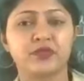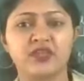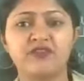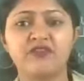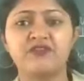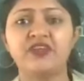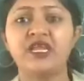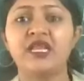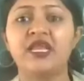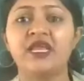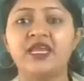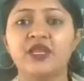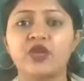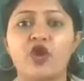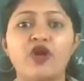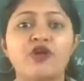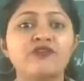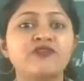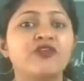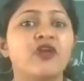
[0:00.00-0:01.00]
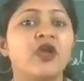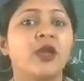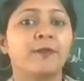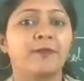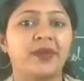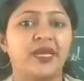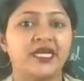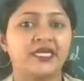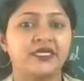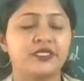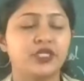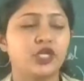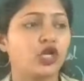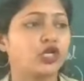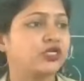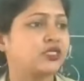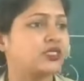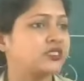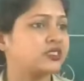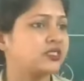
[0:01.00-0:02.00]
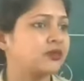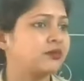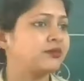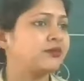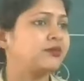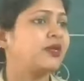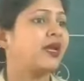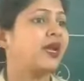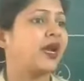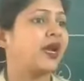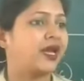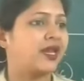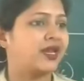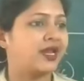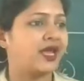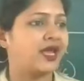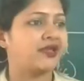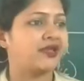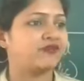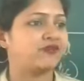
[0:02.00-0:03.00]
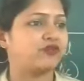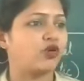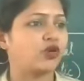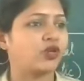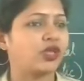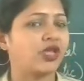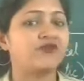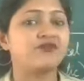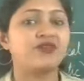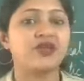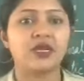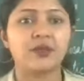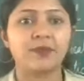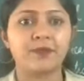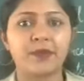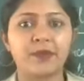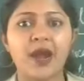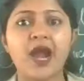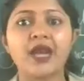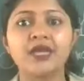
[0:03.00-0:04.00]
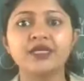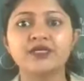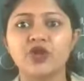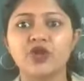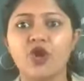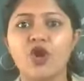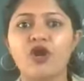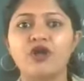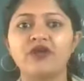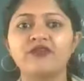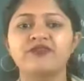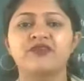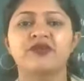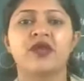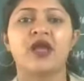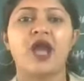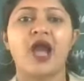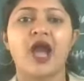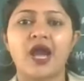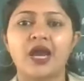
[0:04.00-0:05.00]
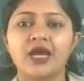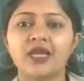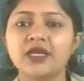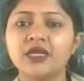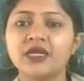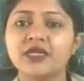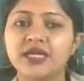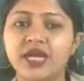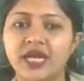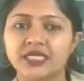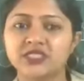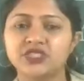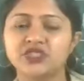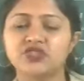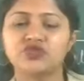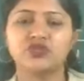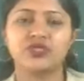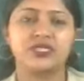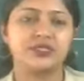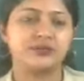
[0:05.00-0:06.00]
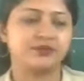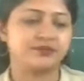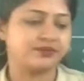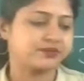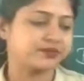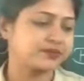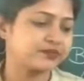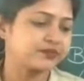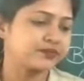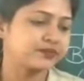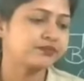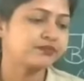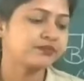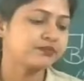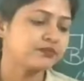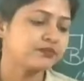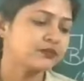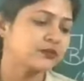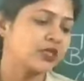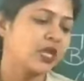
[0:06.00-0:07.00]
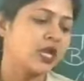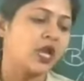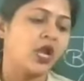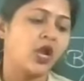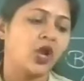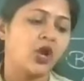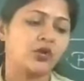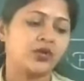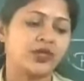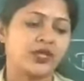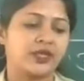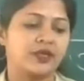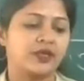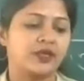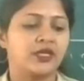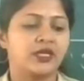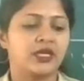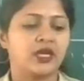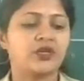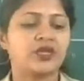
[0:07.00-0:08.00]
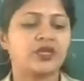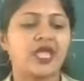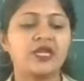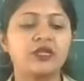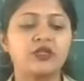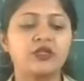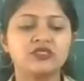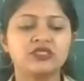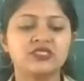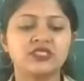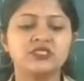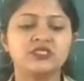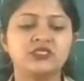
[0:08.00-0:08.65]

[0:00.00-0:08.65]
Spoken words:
the feeling of patriotism alive. Okay, we are a part of our country. Okay, but can you